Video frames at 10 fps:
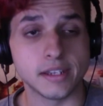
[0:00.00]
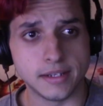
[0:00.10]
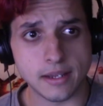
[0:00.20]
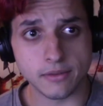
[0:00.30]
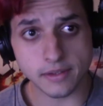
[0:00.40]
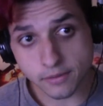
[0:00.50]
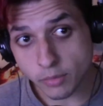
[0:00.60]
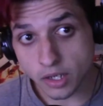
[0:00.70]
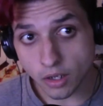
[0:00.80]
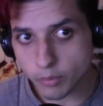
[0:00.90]
And now this
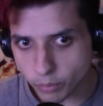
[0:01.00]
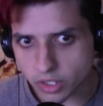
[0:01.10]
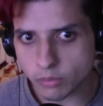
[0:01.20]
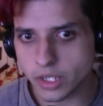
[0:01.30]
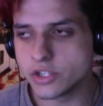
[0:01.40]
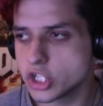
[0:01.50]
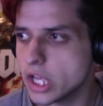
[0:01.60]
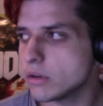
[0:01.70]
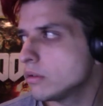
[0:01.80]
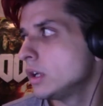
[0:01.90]
may not be my
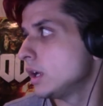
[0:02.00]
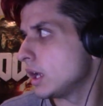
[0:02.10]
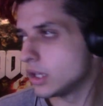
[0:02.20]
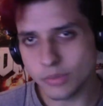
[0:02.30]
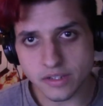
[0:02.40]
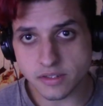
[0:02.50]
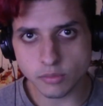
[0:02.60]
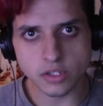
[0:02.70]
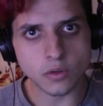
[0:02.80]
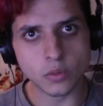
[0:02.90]
channel, and it may
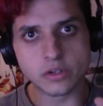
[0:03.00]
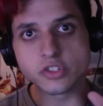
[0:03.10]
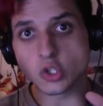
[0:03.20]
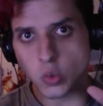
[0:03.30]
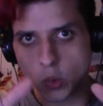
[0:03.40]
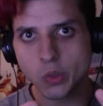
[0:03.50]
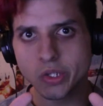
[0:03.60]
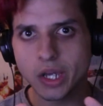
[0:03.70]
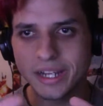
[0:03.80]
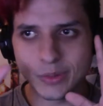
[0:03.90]
seem a little weird, so hold
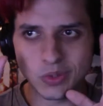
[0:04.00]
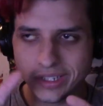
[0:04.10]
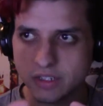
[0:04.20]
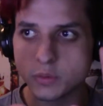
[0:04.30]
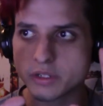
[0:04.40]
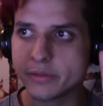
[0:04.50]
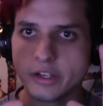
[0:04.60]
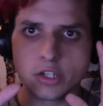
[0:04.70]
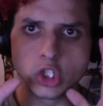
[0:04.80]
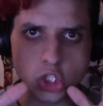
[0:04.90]
on, I will get to
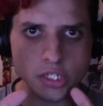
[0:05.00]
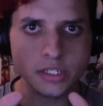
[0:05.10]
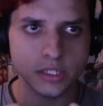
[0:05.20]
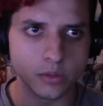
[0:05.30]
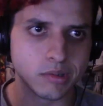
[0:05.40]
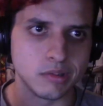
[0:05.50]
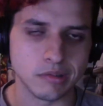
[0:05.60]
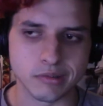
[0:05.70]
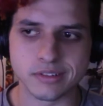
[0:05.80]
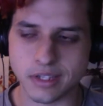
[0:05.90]
explaining just here in a
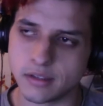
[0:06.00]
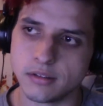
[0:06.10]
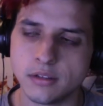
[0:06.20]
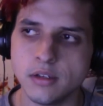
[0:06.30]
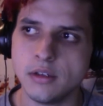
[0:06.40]
little second.